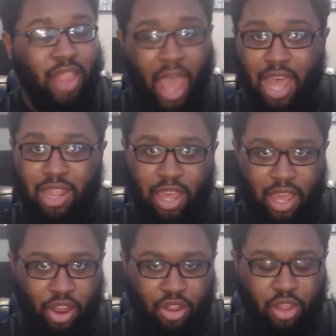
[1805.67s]
that
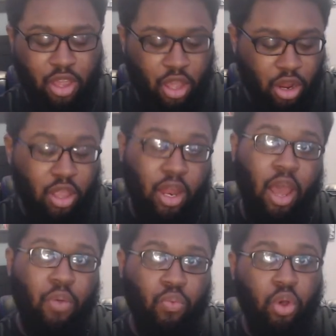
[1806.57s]
year, the year that
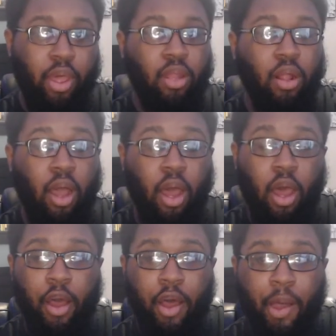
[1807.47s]
I went,
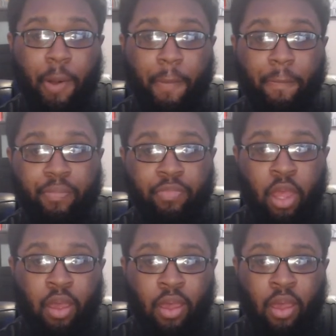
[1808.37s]
um,
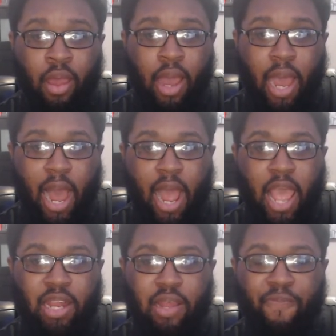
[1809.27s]
I
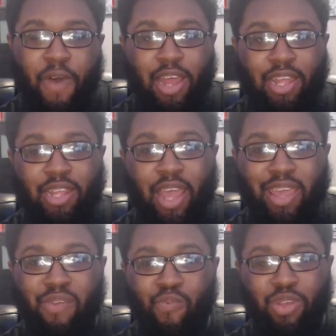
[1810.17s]
ended up finding
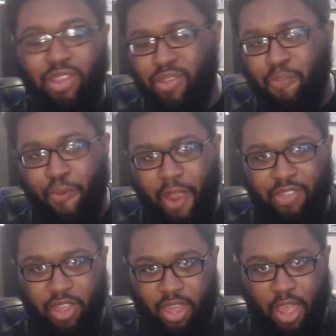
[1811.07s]
a really
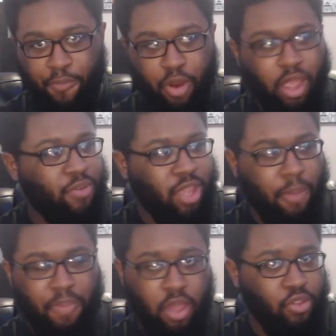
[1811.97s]
surprising game. Right, it was like
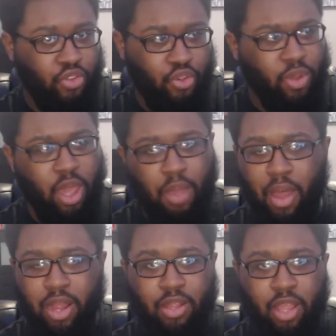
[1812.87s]
a PS2 game.
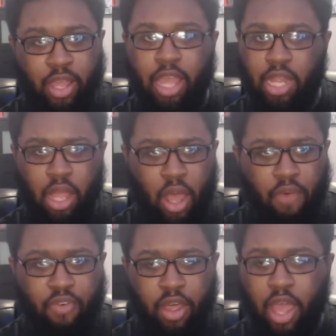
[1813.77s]
I didn't think anything
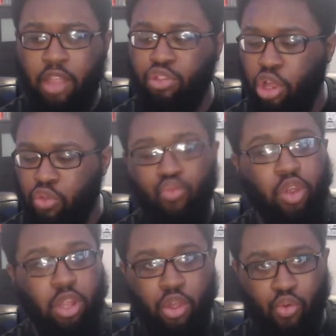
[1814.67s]
of it. It looked
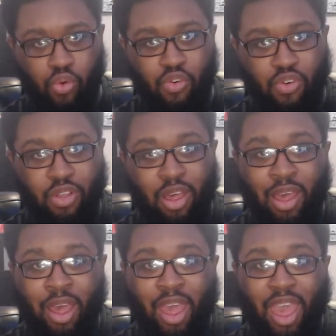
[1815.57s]
really cool,
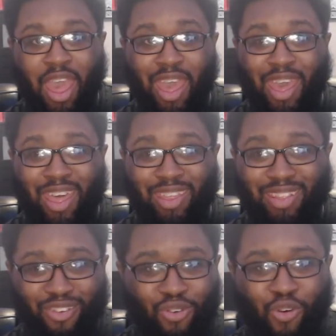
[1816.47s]

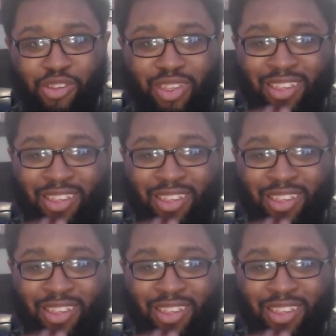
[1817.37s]
and of course.